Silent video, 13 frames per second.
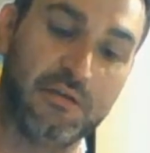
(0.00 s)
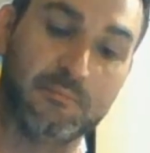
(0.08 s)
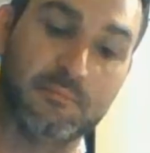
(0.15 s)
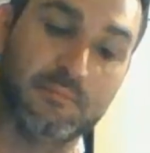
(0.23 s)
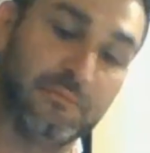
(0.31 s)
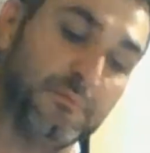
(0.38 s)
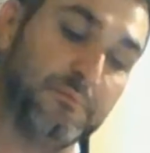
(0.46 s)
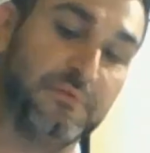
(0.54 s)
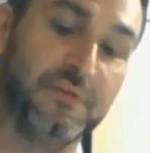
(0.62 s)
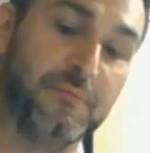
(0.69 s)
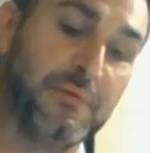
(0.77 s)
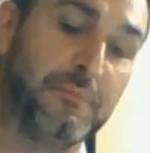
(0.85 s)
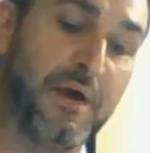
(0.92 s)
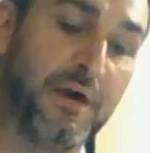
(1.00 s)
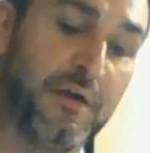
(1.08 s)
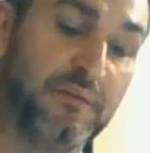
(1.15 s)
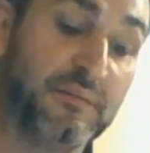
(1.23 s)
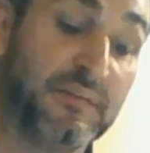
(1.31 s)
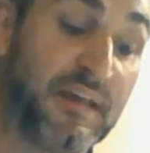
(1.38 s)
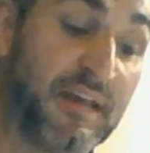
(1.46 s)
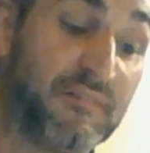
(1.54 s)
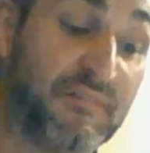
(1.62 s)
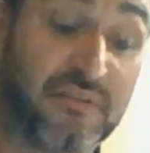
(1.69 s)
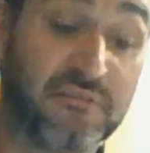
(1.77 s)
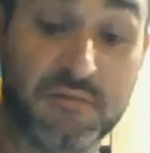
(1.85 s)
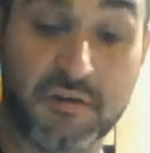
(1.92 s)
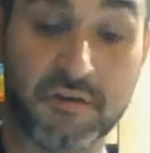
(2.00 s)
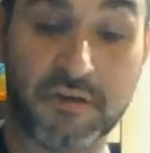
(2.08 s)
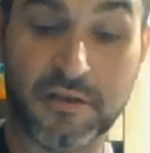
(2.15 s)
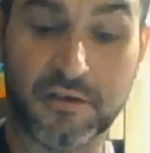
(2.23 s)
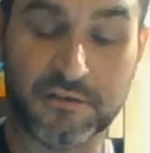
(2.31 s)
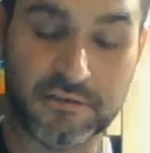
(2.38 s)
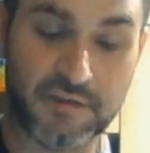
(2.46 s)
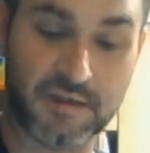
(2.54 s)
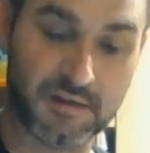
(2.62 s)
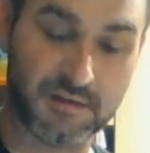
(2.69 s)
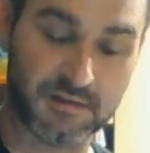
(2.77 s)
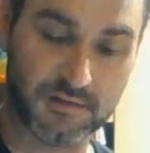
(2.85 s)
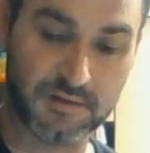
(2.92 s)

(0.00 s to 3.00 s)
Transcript: It's going to be a powder tonight. I've had a very long day.